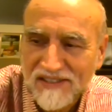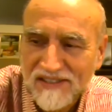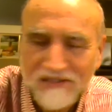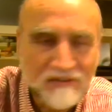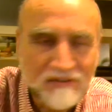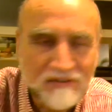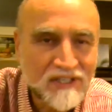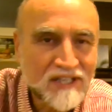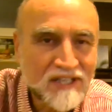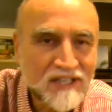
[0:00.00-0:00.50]

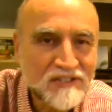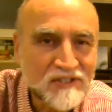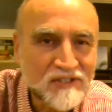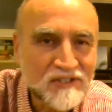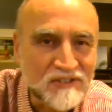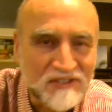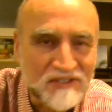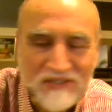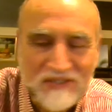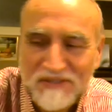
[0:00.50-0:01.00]

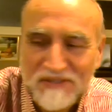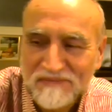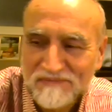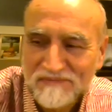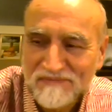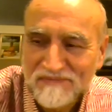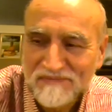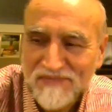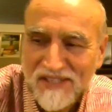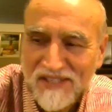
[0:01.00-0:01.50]
credentials.
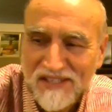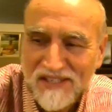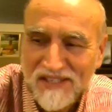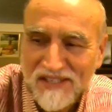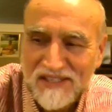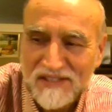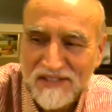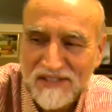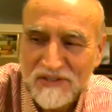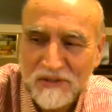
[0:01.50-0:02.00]

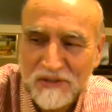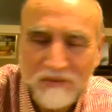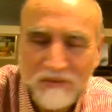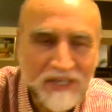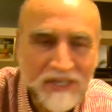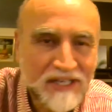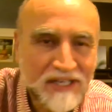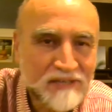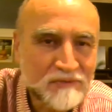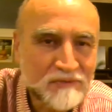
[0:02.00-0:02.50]
So
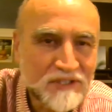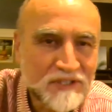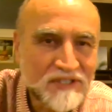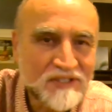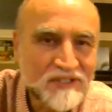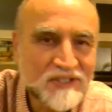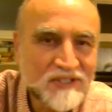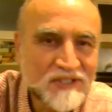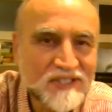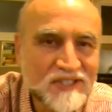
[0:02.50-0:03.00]
when I
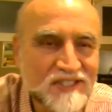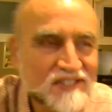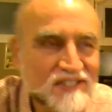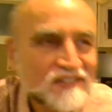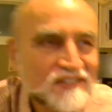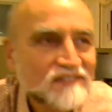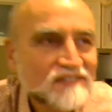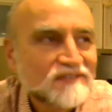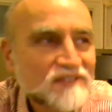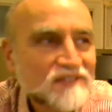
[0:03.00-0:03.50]

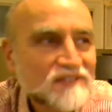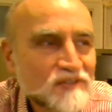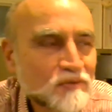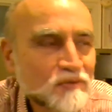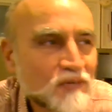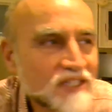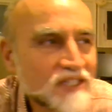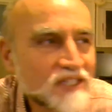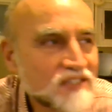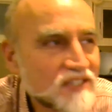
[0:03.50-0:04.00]
was
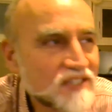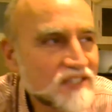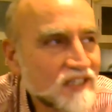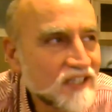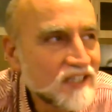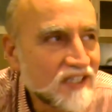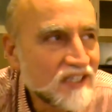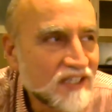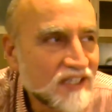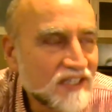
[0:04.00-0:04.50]

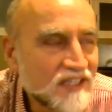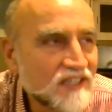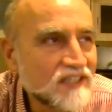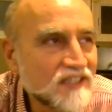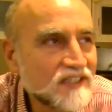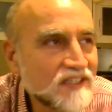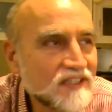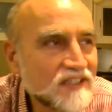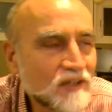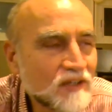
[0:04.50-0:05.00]

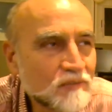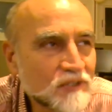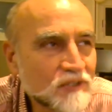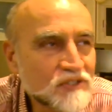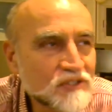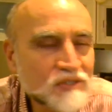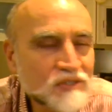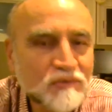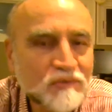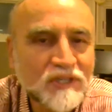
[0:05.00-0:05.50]

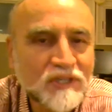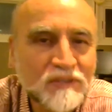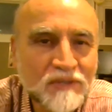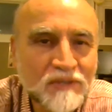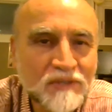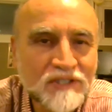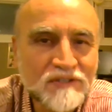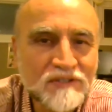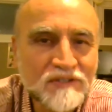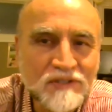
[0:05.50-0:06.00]
almost
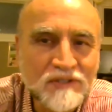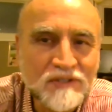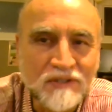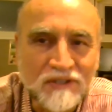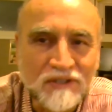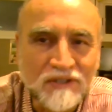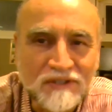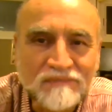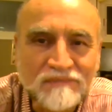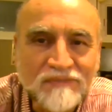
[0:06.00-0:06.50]
21 years
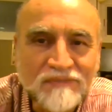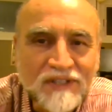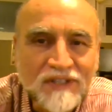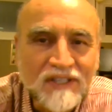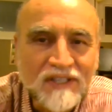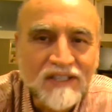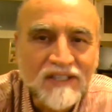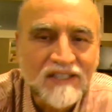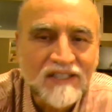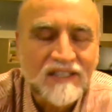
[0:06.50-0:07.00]
old,
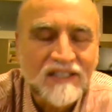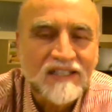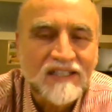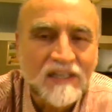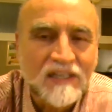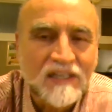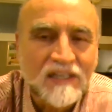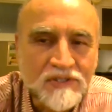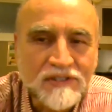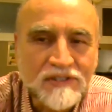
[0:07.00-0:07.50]

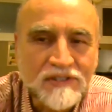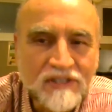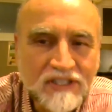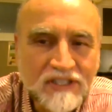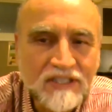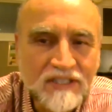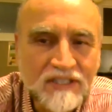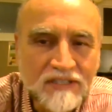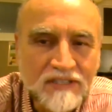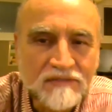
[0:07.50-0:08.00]
I was
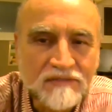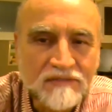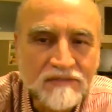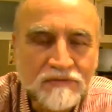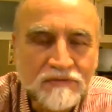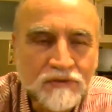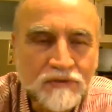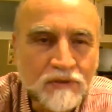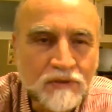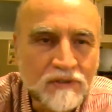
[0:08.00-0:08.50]
looking
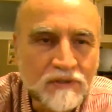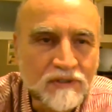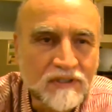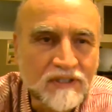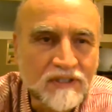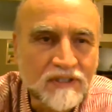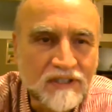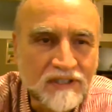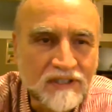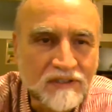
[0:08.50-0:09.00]

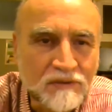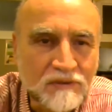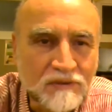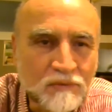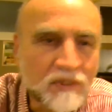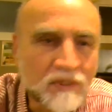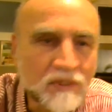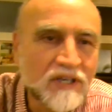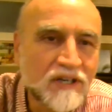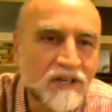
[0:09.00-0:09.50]
for
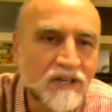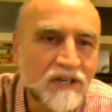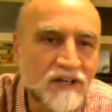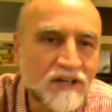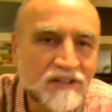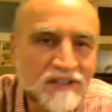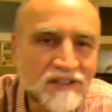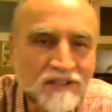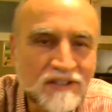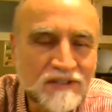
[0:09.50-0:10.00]

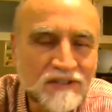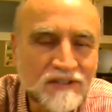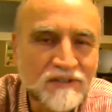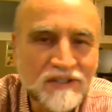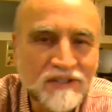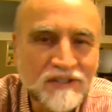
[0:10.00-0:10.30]
where to go to